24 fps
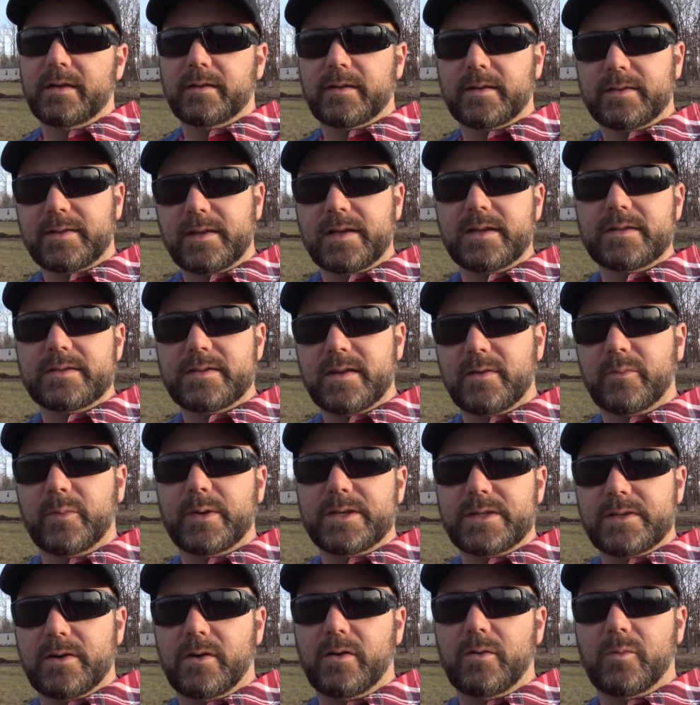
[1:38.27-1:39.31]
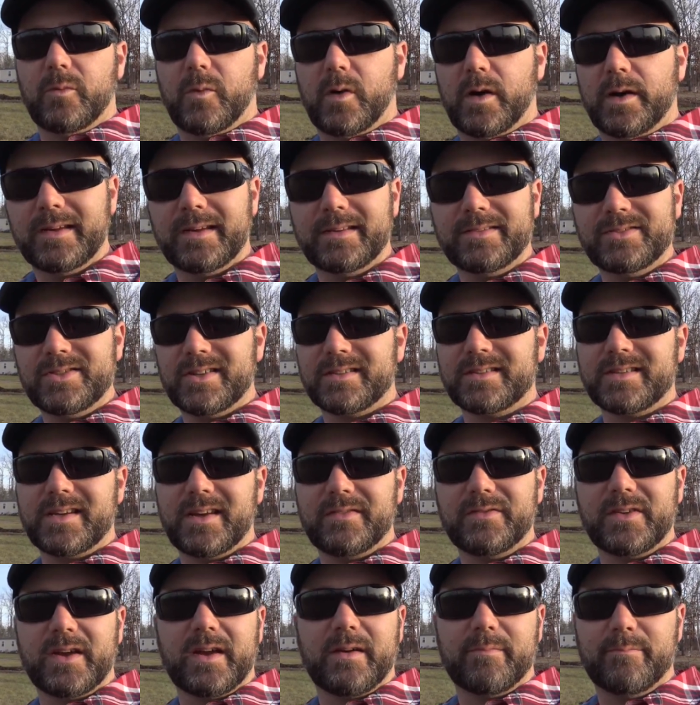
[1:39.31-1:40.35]
The things that we don't want. Just
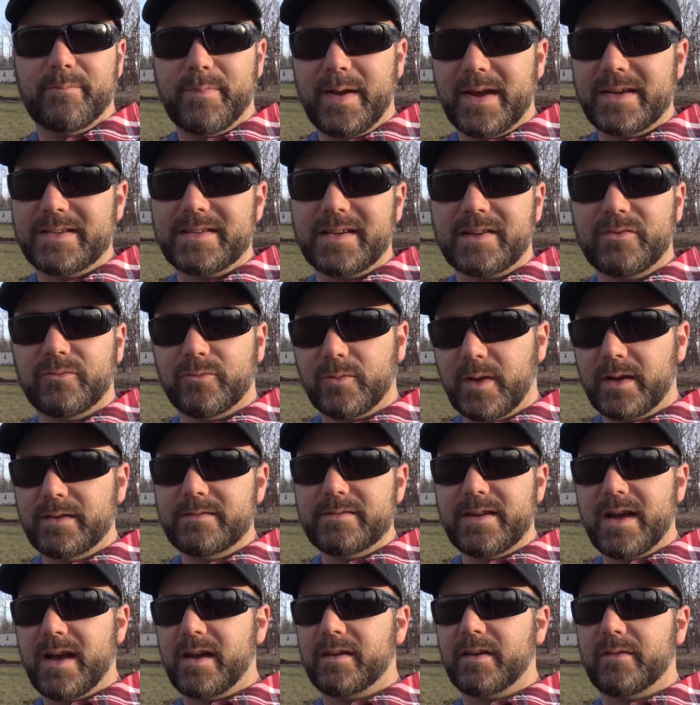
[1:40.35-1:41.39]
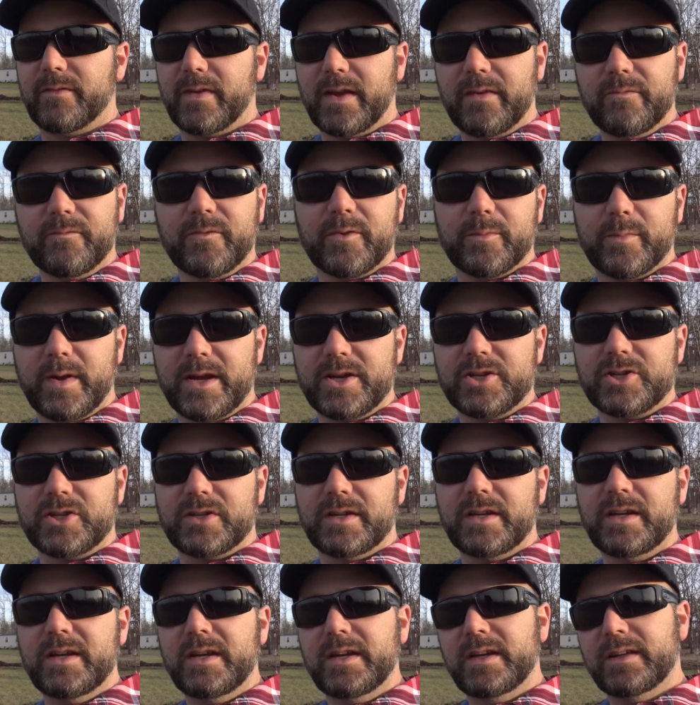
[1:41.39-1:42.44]
give you a basic rundown of
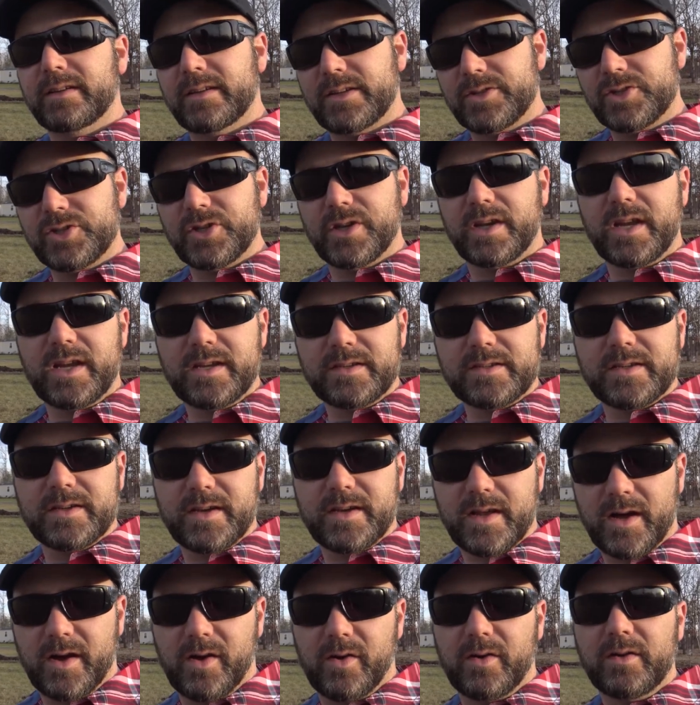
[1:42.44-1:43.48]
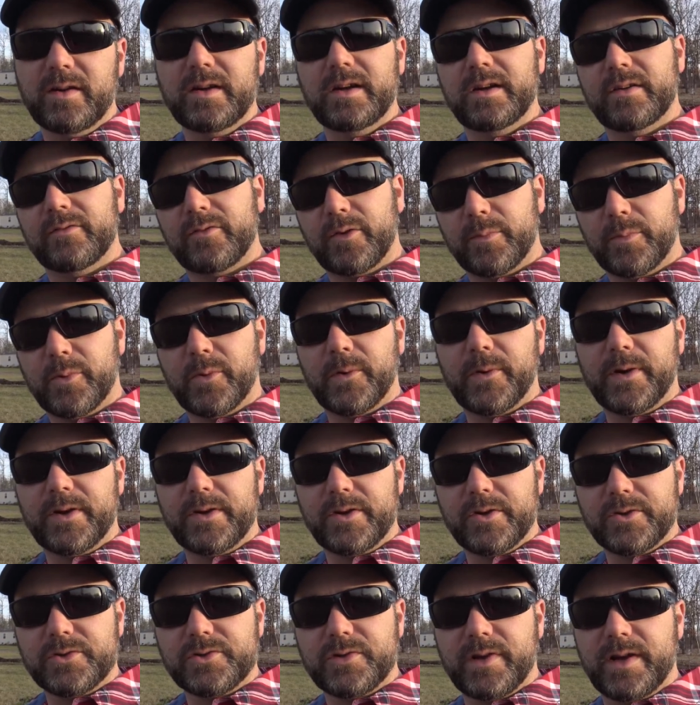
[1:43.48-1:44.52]
information that you need to know for
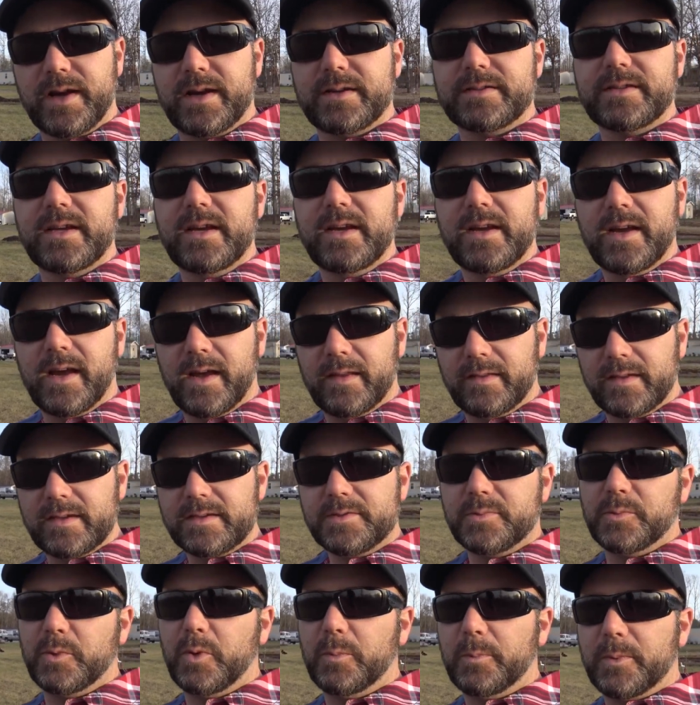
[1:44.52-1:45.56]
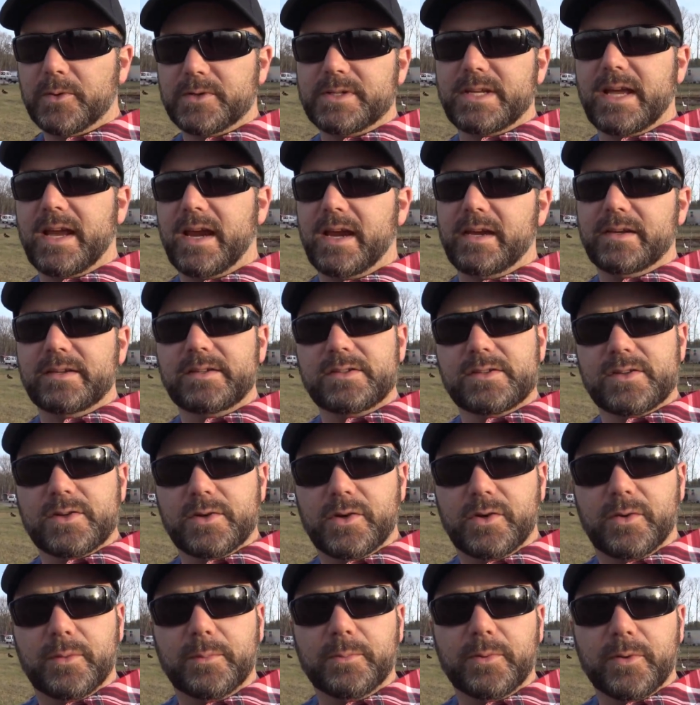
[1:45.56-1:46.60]
pruning your trees, and this will pertain
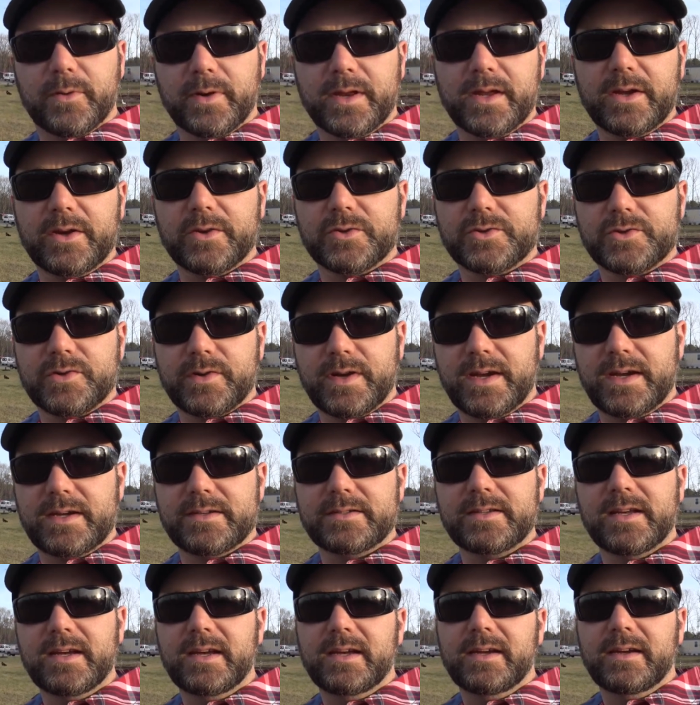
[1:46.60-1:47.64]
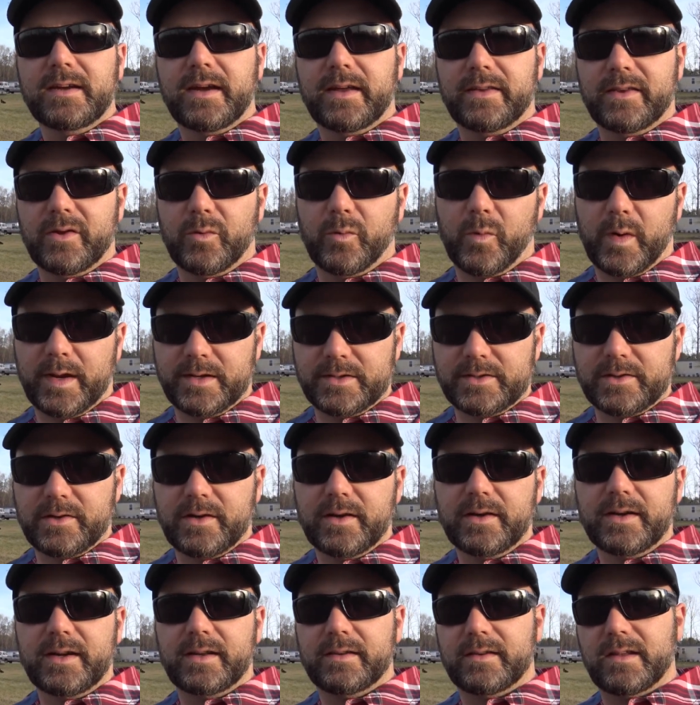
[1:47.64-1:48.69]
to pruning your trees in the
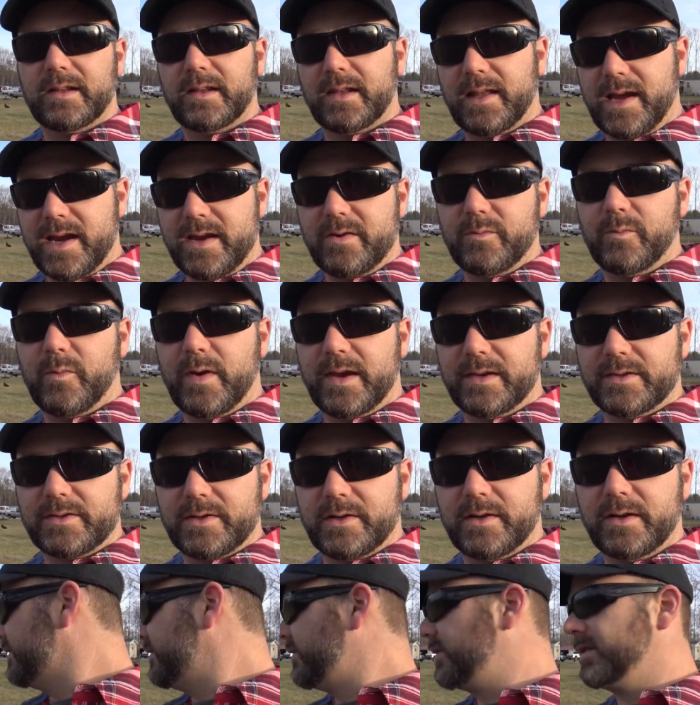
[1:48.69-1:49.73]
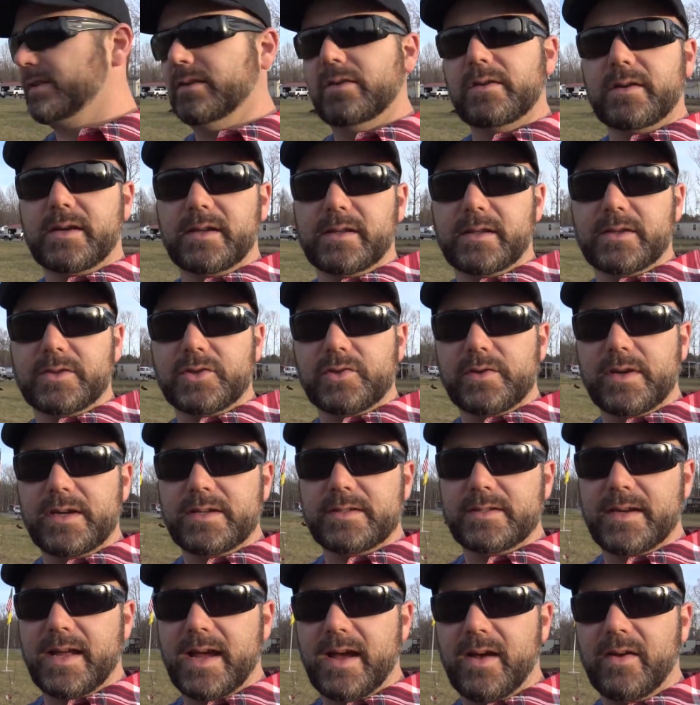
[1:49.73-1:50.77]
winter, in the late winter. You can look at the
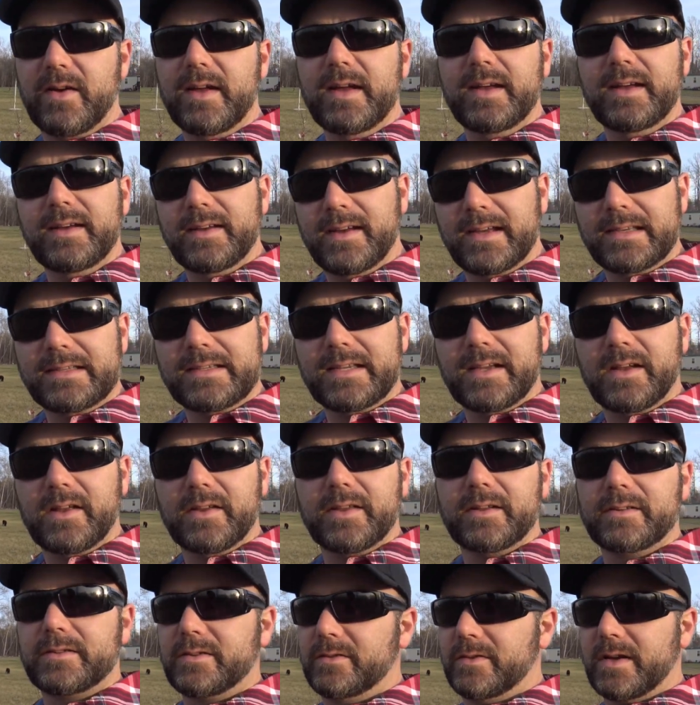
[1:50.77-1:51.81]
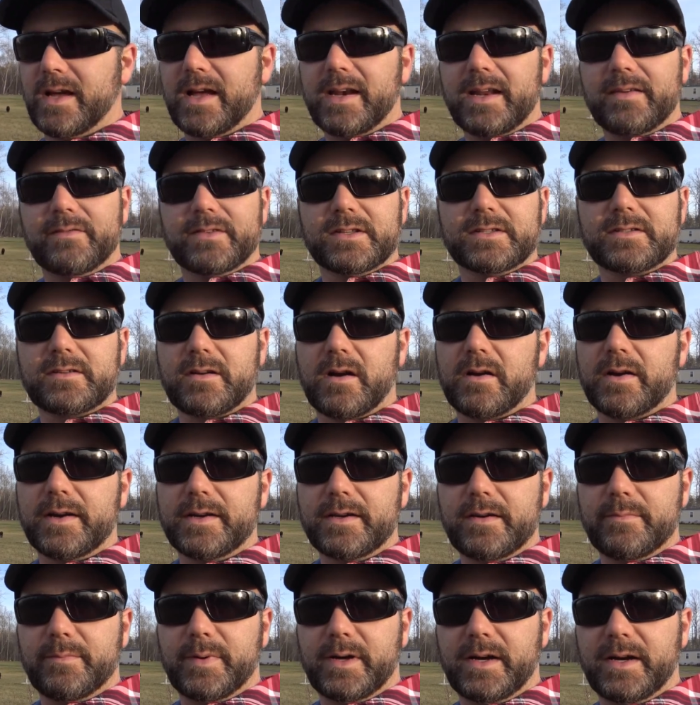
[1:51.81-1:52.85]
trees now and tell that they're not even
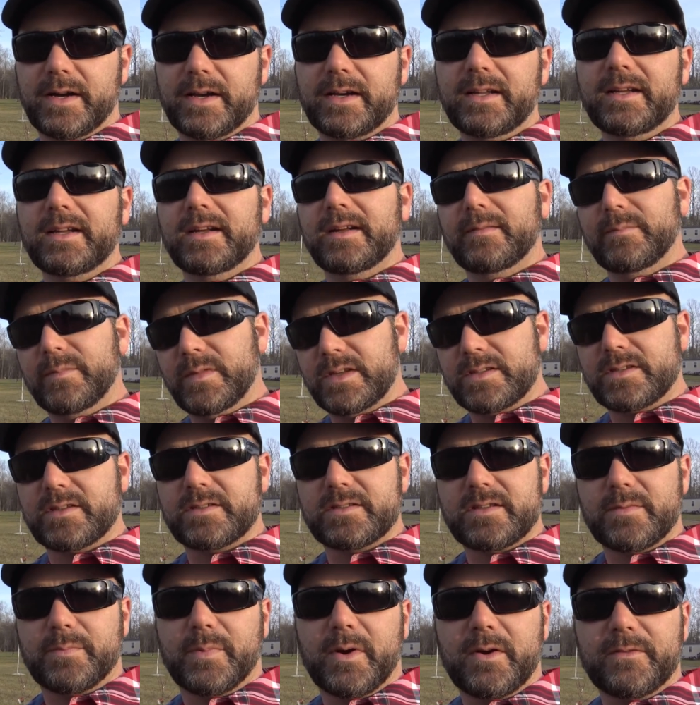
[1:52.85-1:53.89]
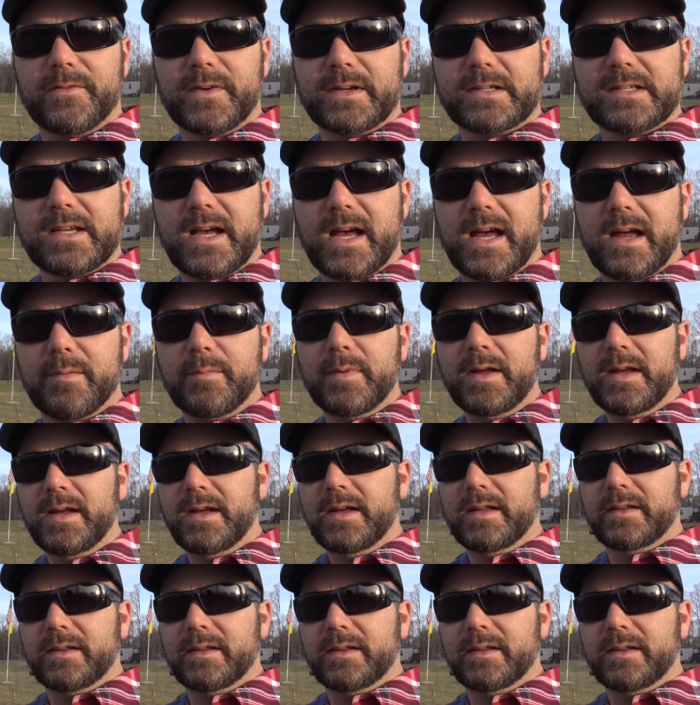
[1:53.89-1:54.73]
starting to bud. This is the perfect time.